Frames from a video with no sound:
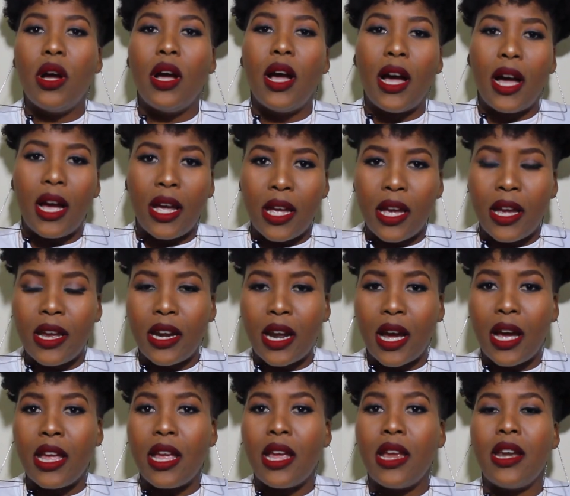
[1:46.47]
higher and
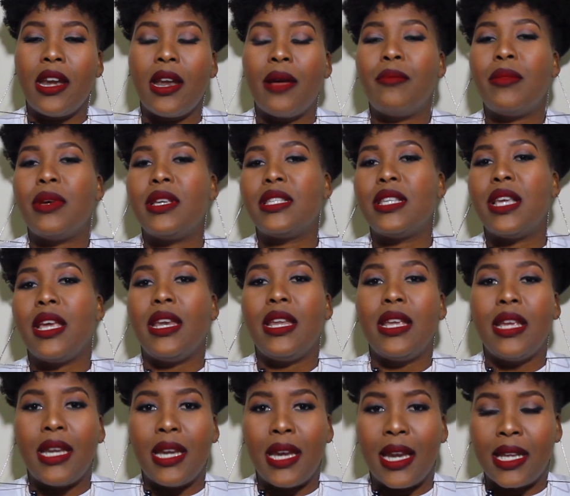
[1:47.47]
higher in numbers and
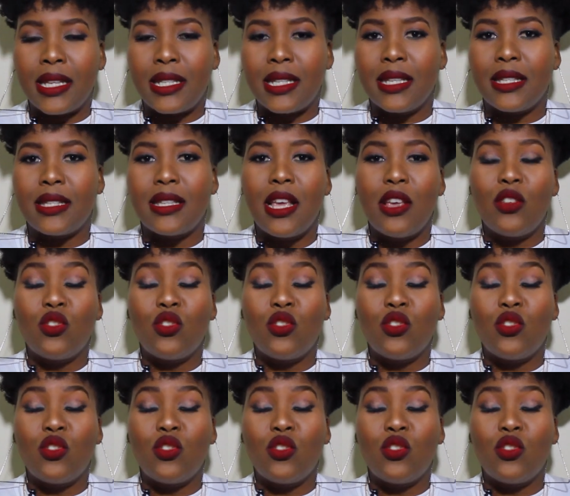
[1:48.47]
in letters.